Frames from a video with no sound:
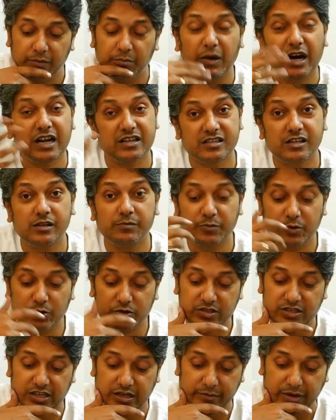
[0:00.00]
Marcel
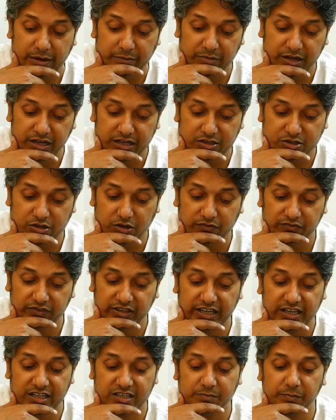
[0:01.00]
Proust's Remembrance of
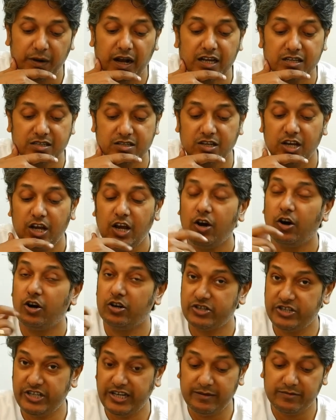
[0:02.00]
Things Past
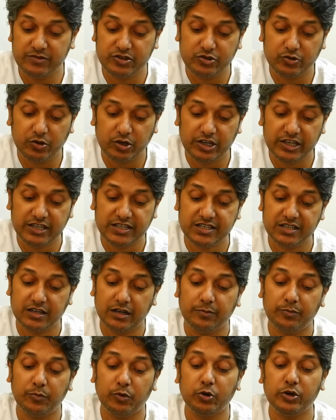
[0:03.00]
or James Joyce's
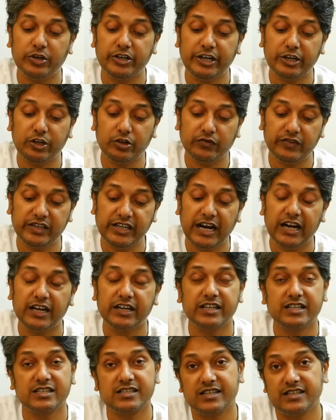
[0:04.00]
A Portrait of the
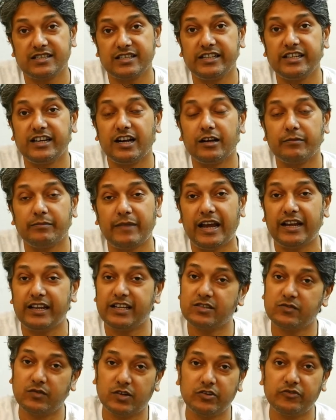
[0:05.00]
Artist as a Young
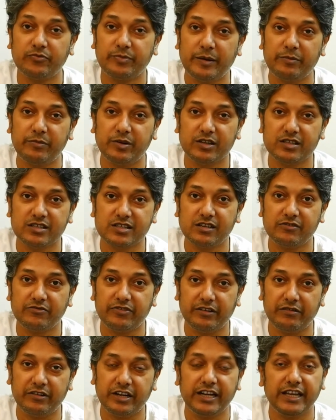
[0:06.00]
Man is one of my personal
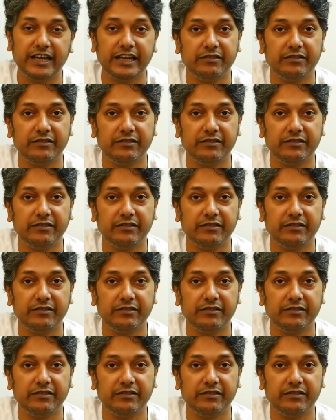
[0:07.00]
favorite.